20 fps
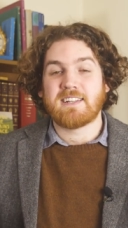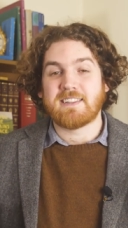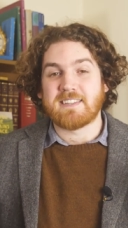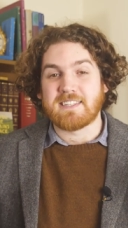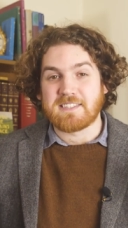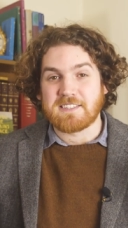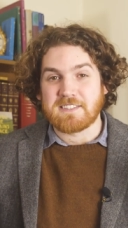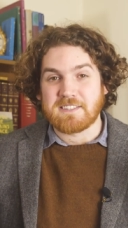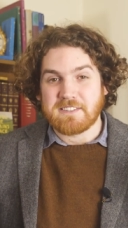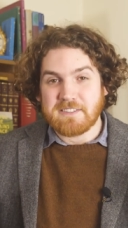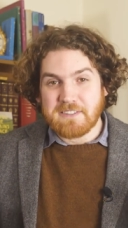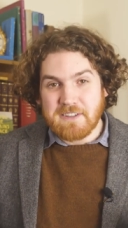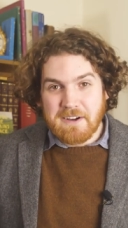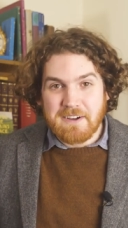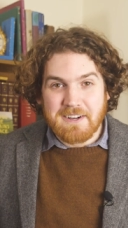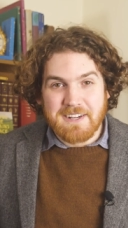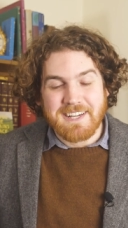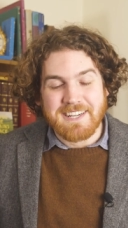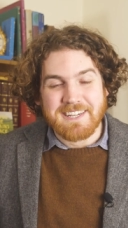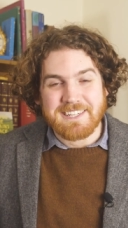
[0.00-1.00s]
This is
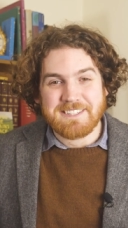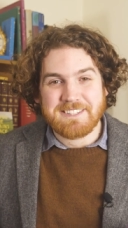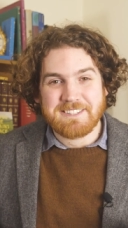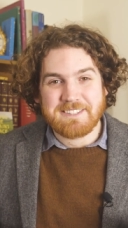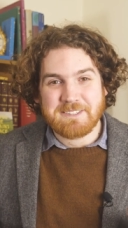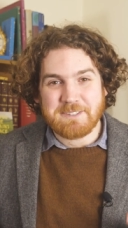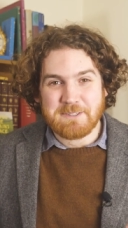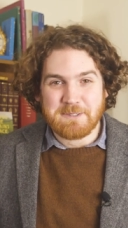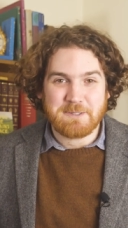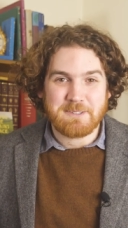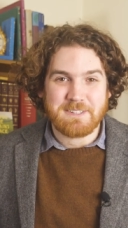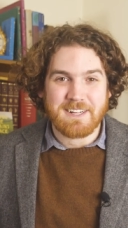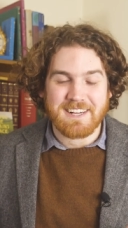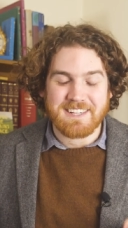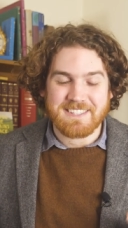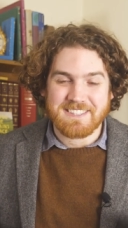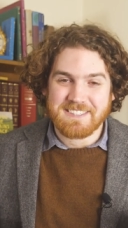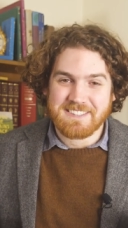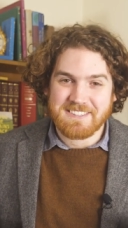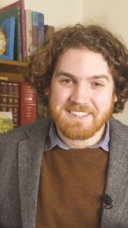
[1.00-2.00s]
not a school
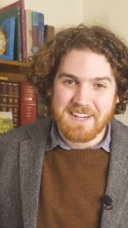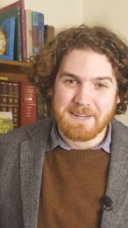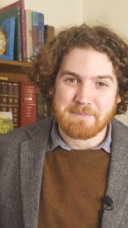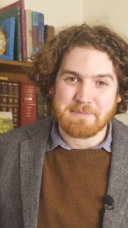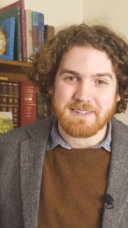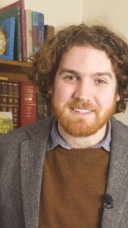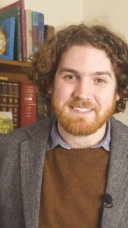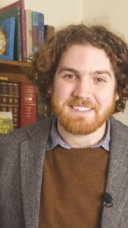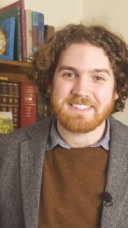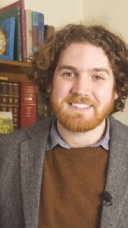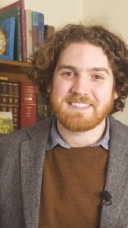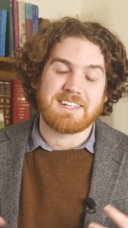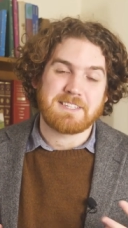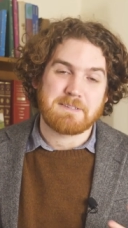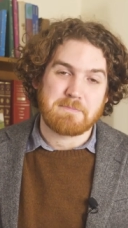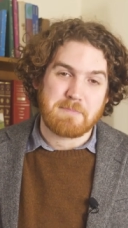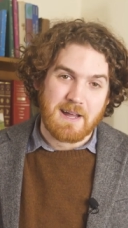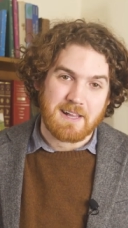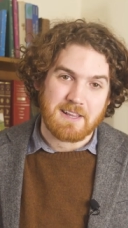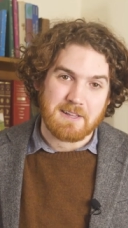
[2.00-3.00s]
assignment, it's
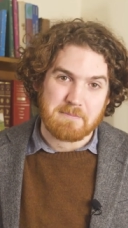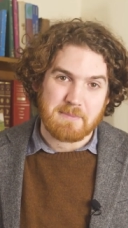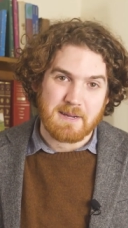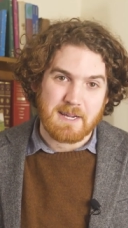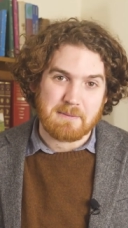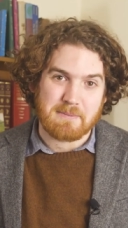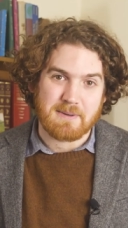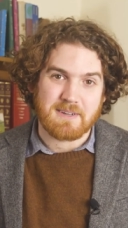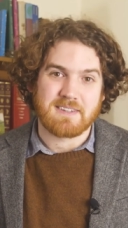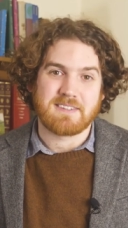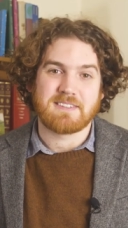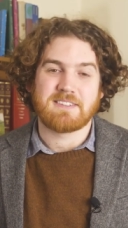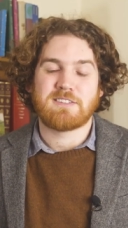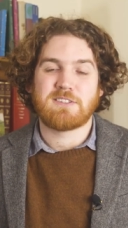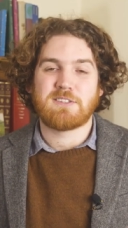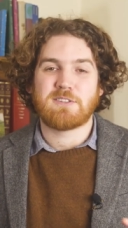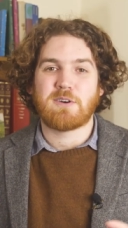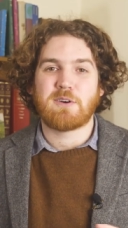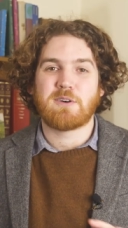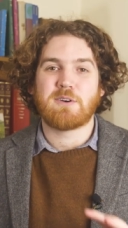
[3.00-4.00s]
a ballot paper.
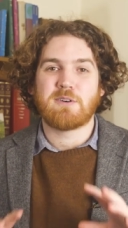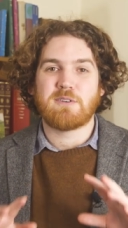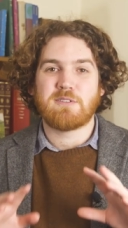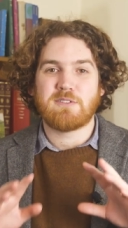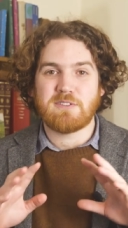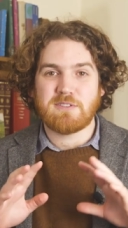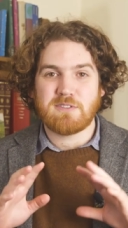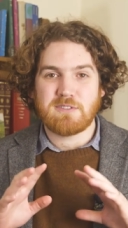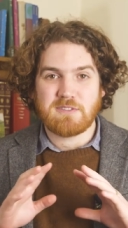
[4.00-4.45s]
So